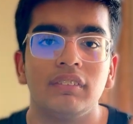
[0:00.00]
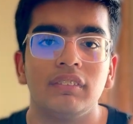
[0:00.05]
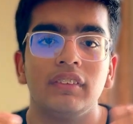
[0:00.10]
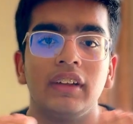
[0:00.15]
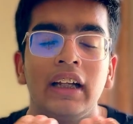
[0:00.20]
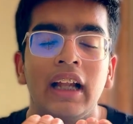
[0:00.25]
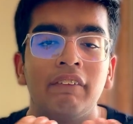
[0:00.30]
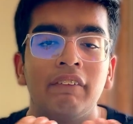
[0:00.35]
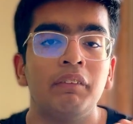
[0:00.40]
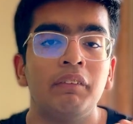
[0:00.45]

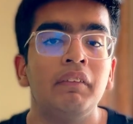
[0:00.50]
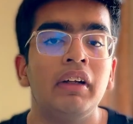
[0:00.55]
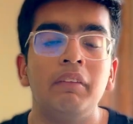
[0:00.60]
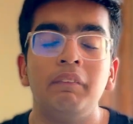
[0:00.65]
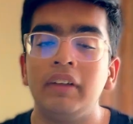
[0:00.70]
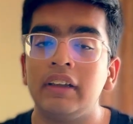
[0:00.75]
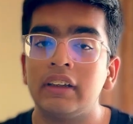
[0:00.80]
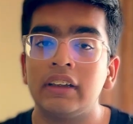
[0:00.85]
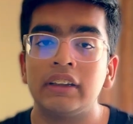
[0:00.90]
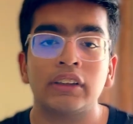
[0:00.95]

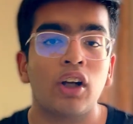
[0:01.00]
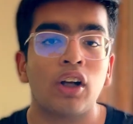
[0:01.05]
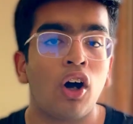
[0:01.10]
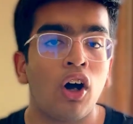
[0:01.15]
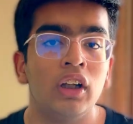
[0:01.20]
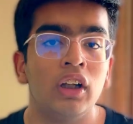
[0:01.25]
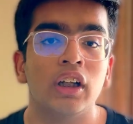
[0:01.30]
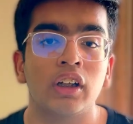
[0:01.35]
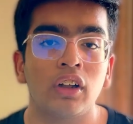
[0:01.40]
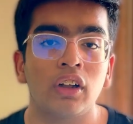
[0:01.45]
11mm
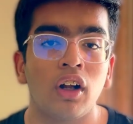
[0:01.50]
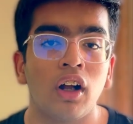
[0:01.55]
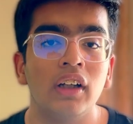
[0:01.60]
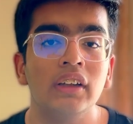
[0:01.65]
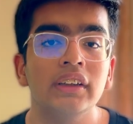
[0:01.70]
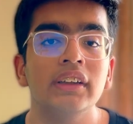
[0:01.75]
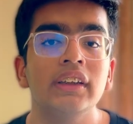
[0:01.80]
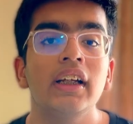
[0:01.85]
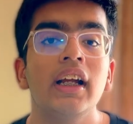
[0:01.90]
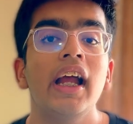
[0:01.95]
all
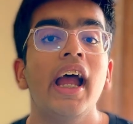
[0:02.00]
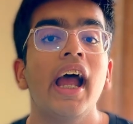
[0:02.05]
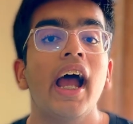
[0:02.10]
across.